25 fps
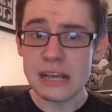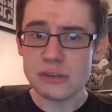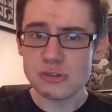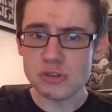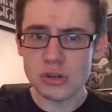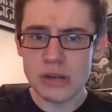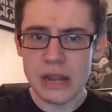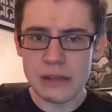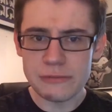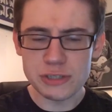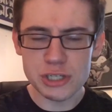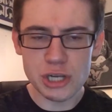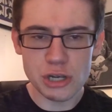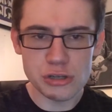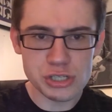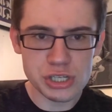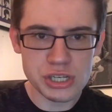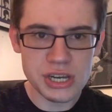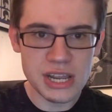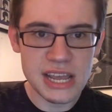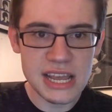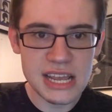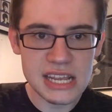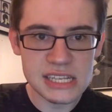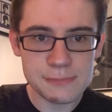Next one I've
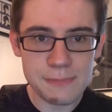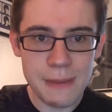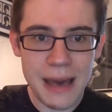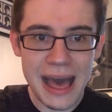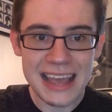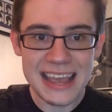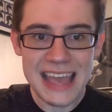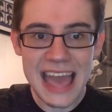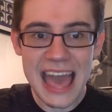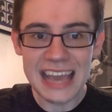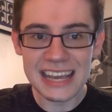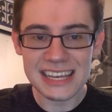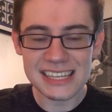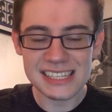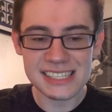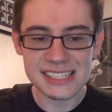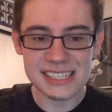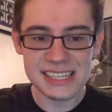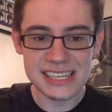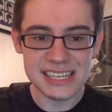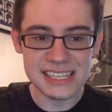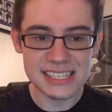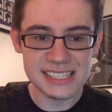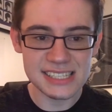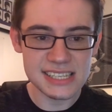chosen is by
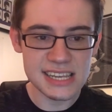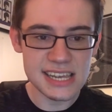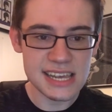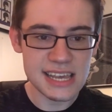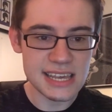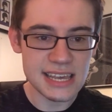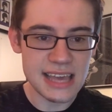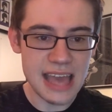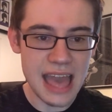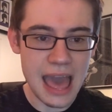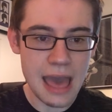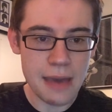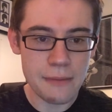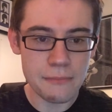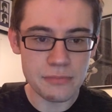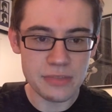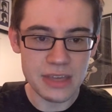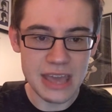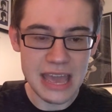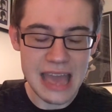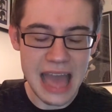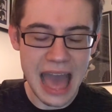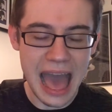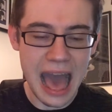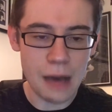XTC,
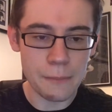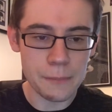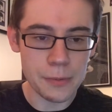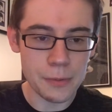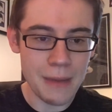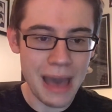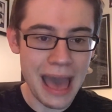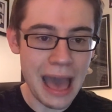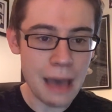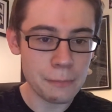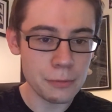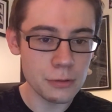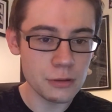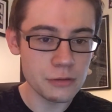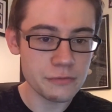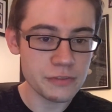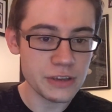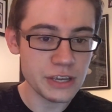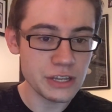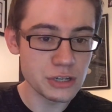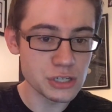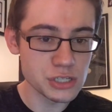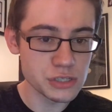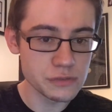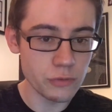the album Apple
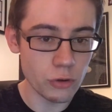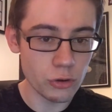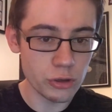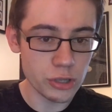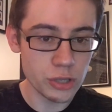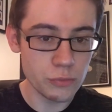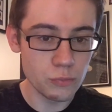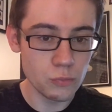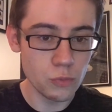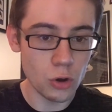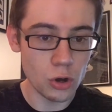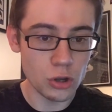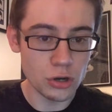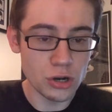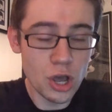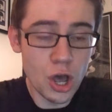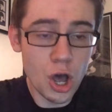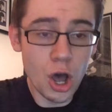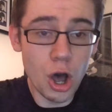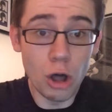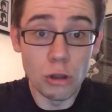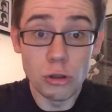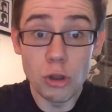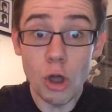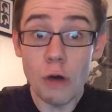Venus Volume 1.
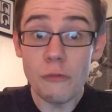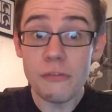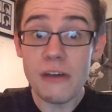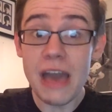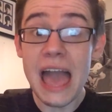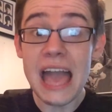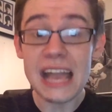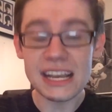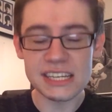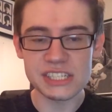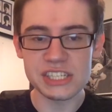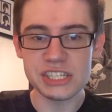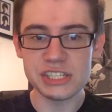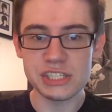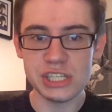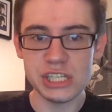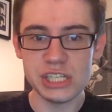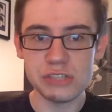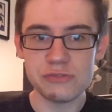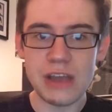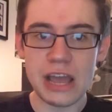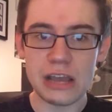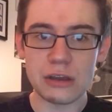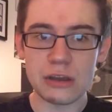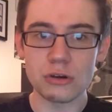A lot of
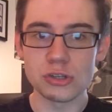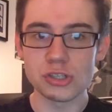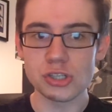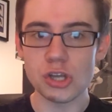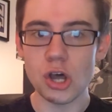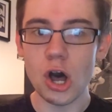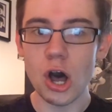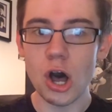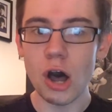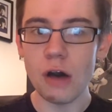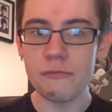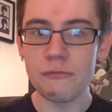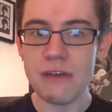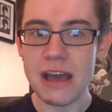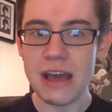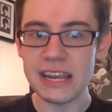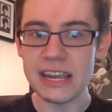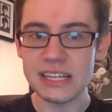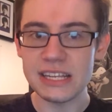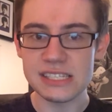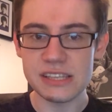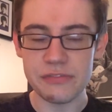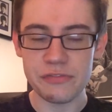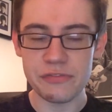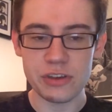XTC's records are
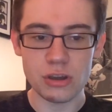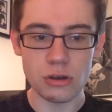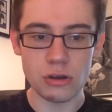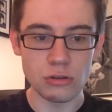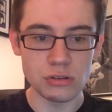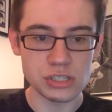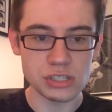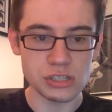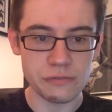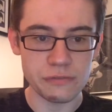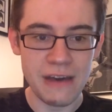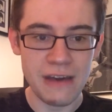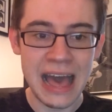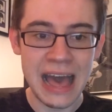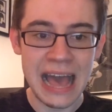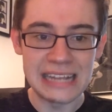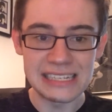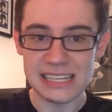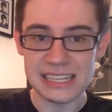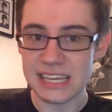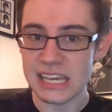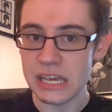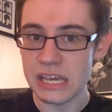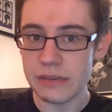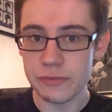very difficult to
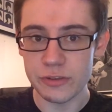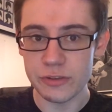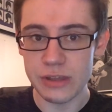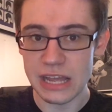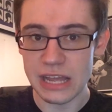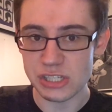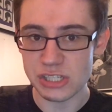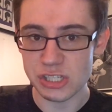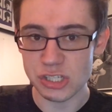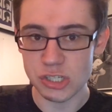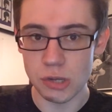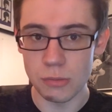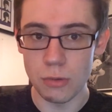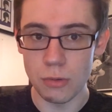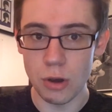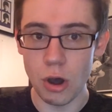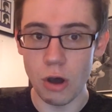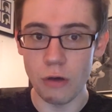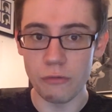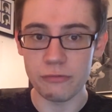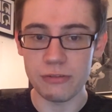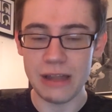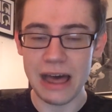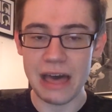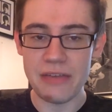find, like even like some
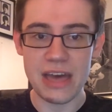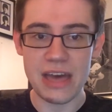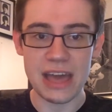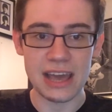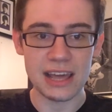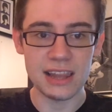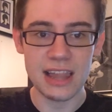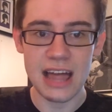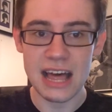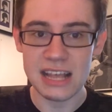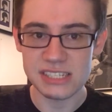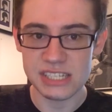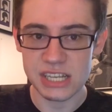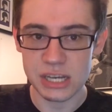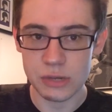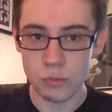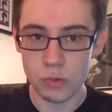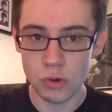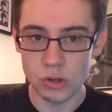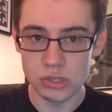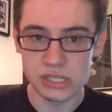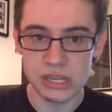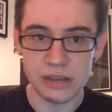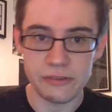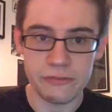of like their classic
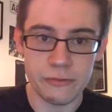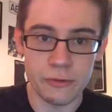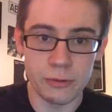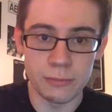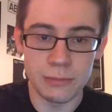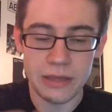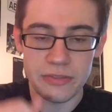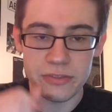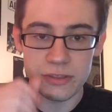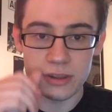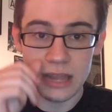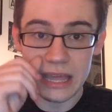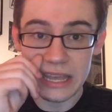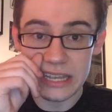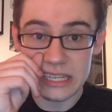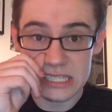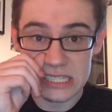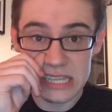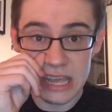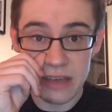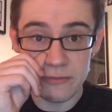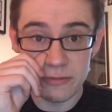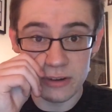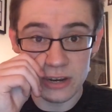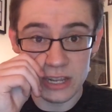ones from like the late
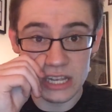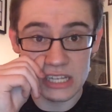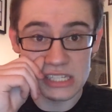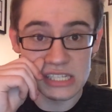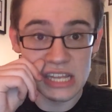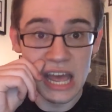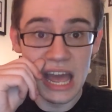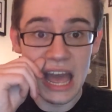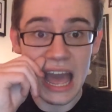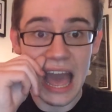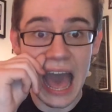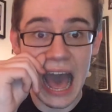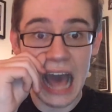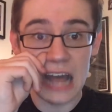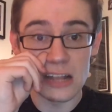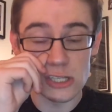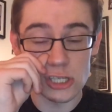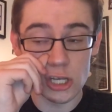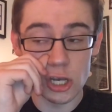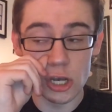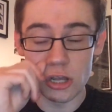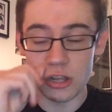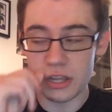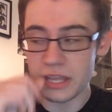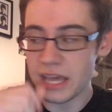70s
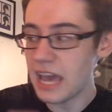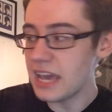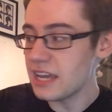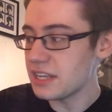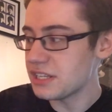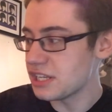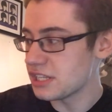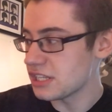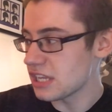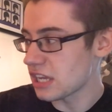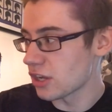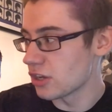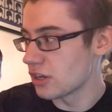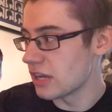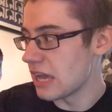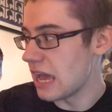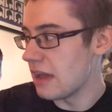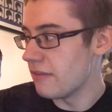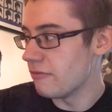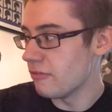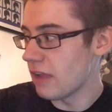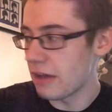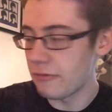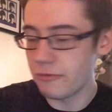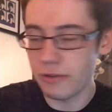and early 80s, I could get
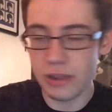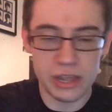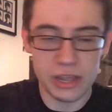them like